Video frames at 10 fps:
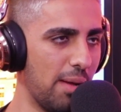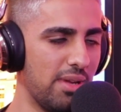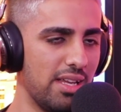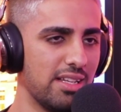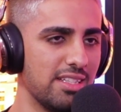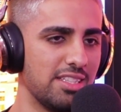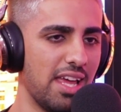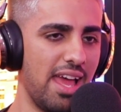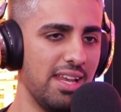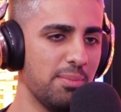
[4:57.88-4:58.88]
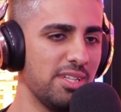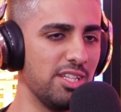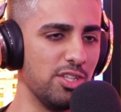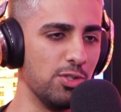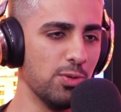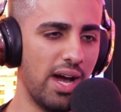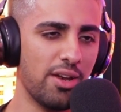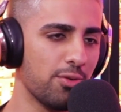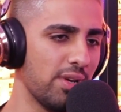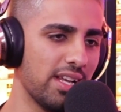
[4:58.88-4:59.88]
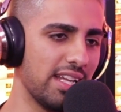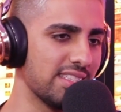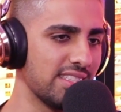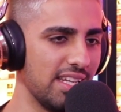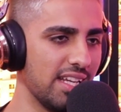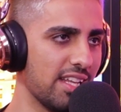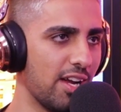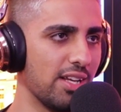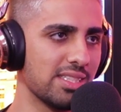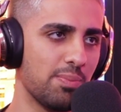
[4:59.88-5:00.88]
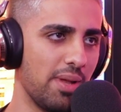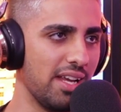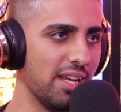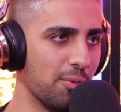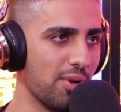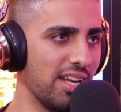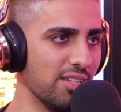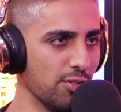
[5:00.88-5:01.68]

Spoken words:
But I mean, to anybody new, I don't really like sitting there and explaining what I